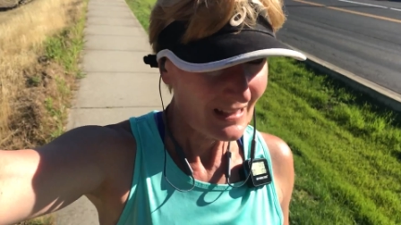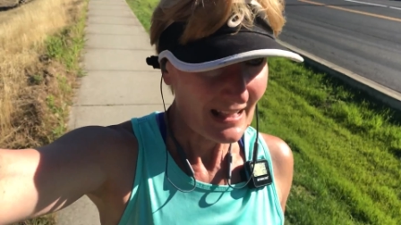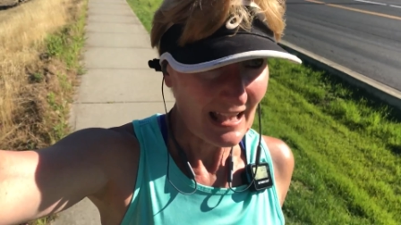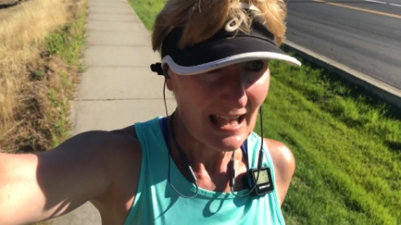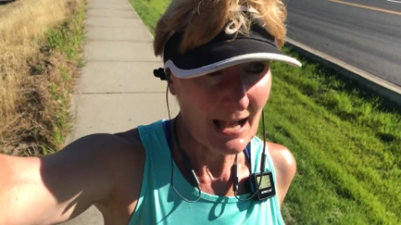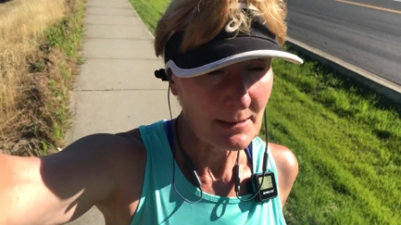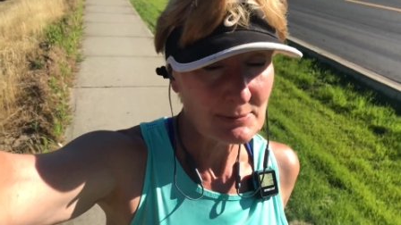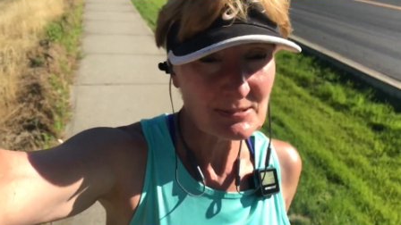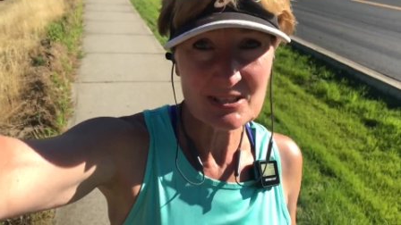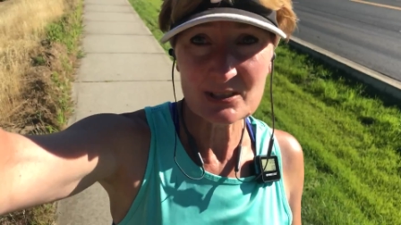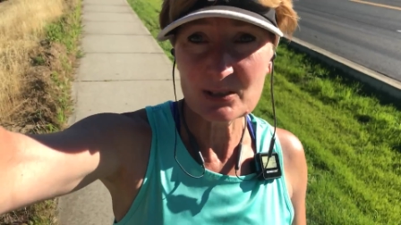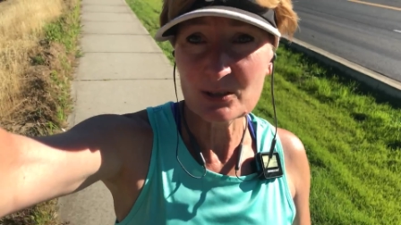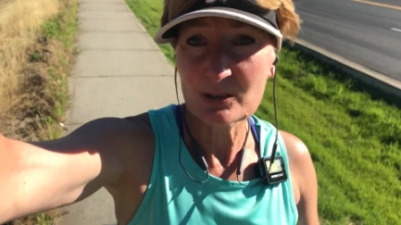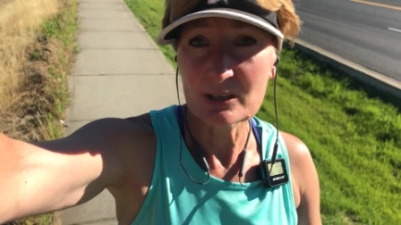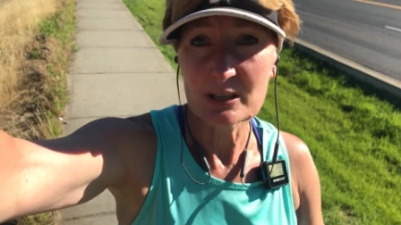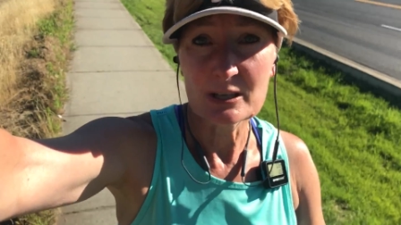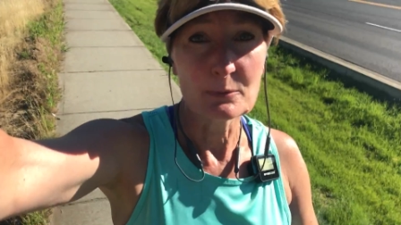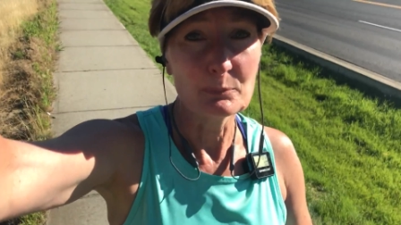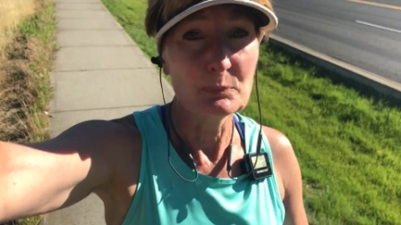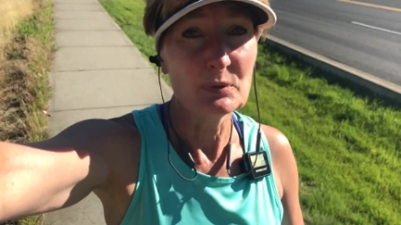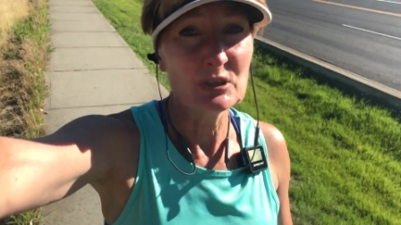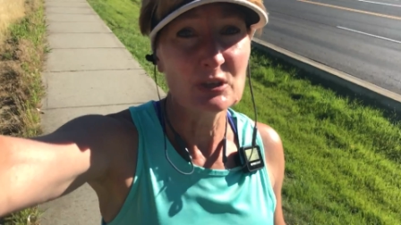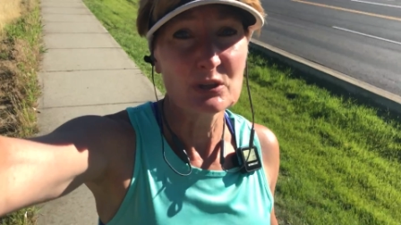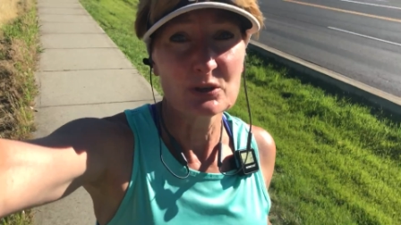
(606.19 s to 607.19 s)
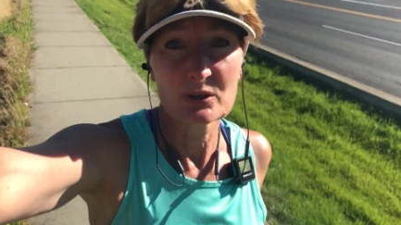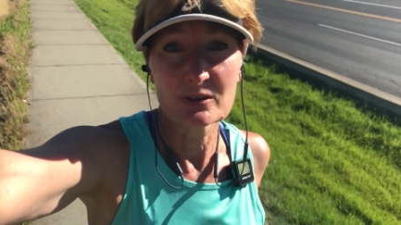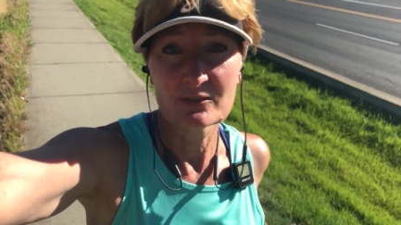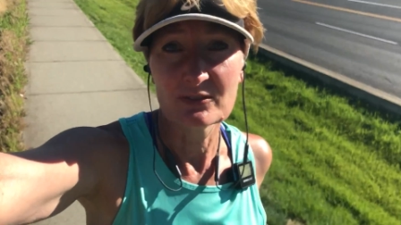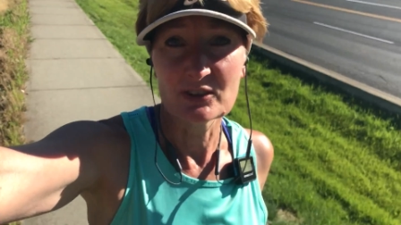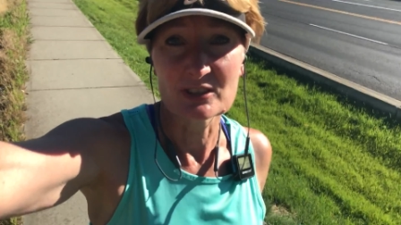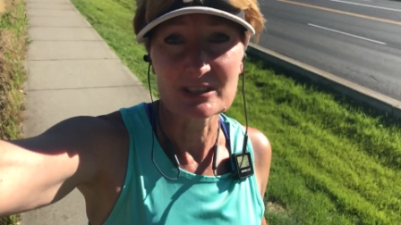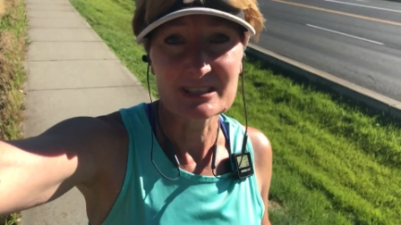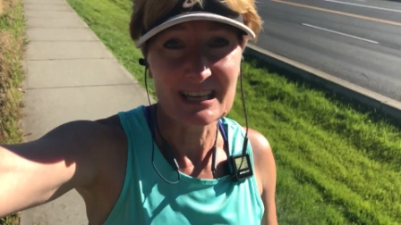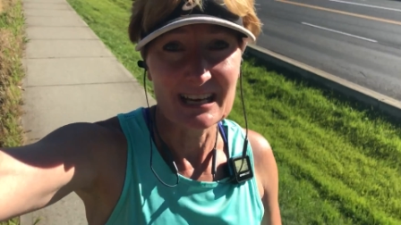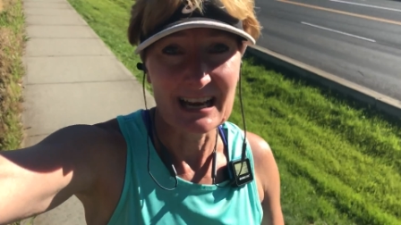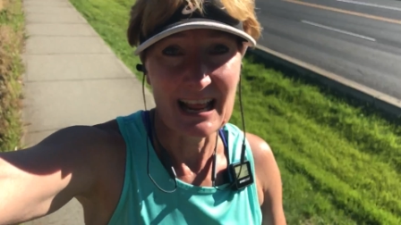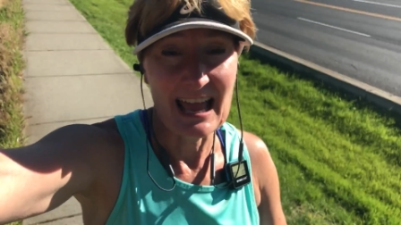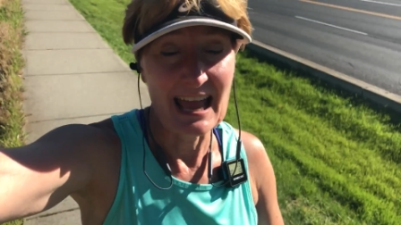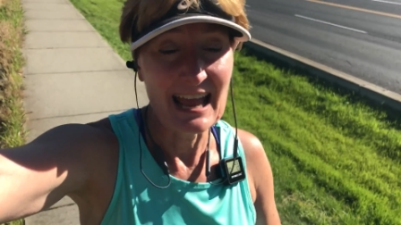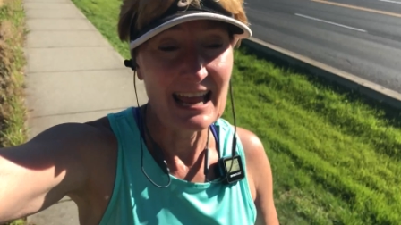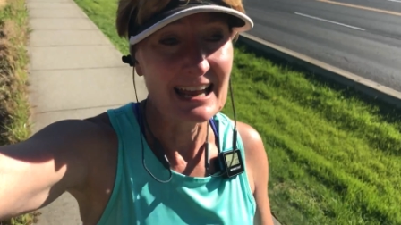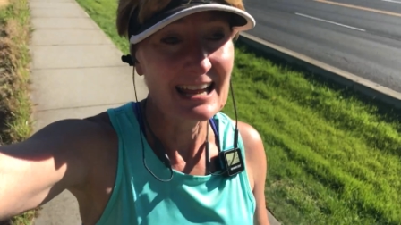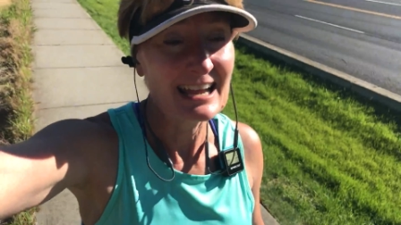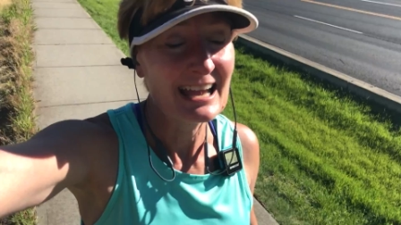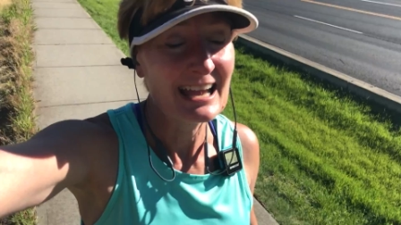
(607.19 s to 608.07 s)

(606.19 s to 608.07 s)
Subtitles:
Absolutely beautiful today.